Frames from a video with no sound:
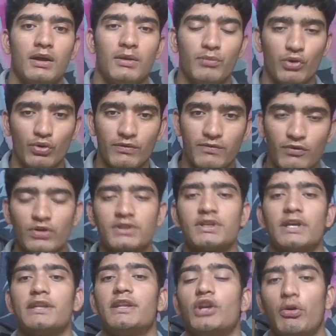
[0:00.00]
brute force
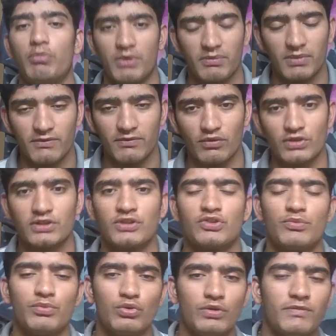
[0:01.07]
and then optimal force.
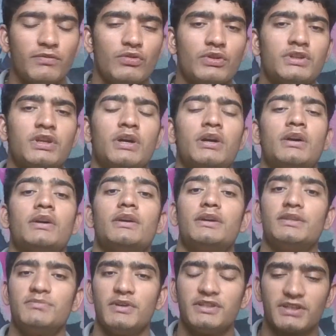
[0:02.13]
So brute force
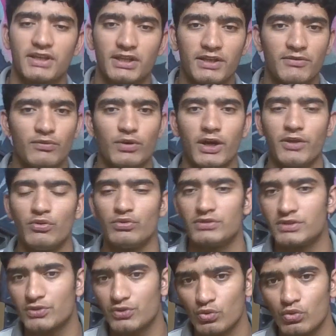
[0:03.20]
is basically I
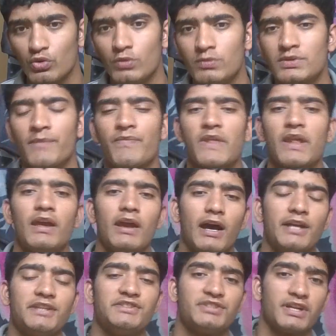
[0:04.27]
use two loops.
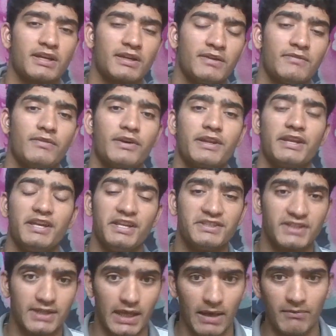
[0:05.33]
I check for each
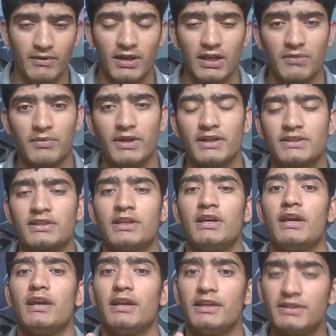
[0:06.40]
and every element
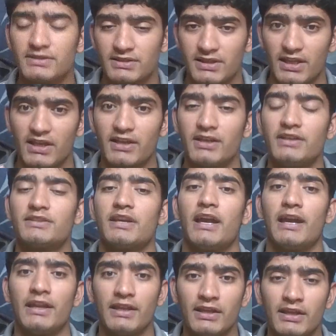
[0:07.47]
is there is
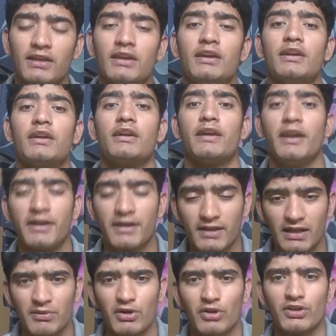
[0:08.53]
any greater
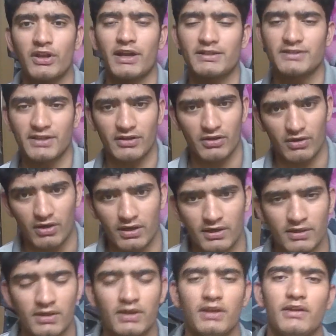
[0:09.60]
element on the right side or not.
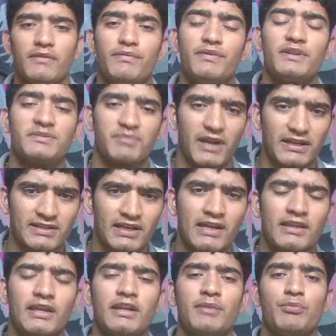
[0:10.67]
If it's present,
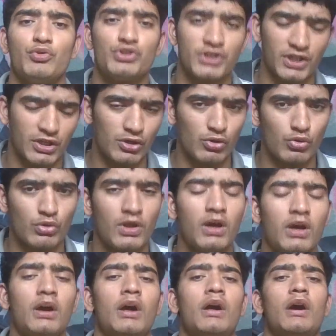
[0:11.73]
then I push it into
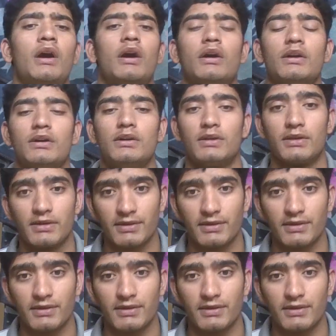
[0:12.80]
the uh,